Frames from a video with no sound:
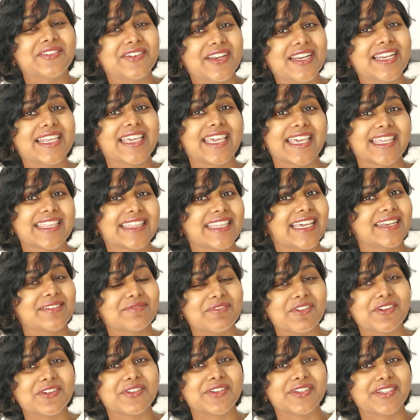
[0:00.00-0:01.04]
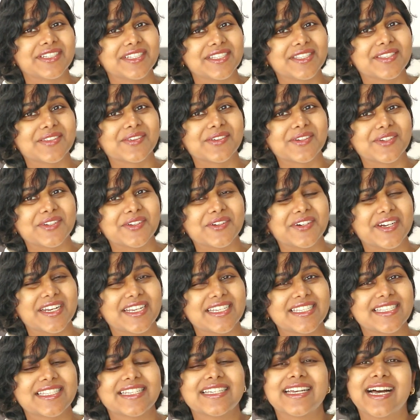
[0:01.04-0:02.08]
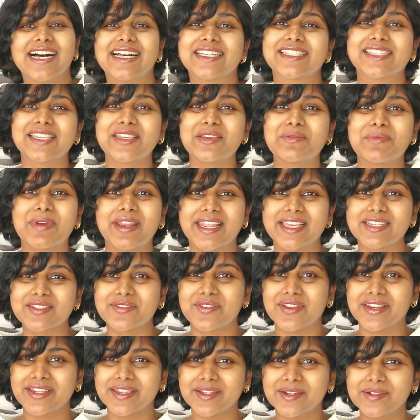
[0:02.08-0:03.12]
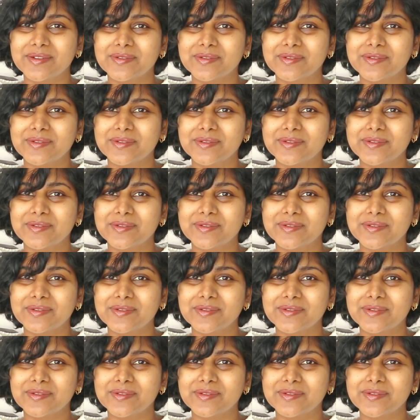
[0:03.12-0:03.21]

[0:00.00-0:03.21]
really get that emotional and social rest. I'll see you in my next video.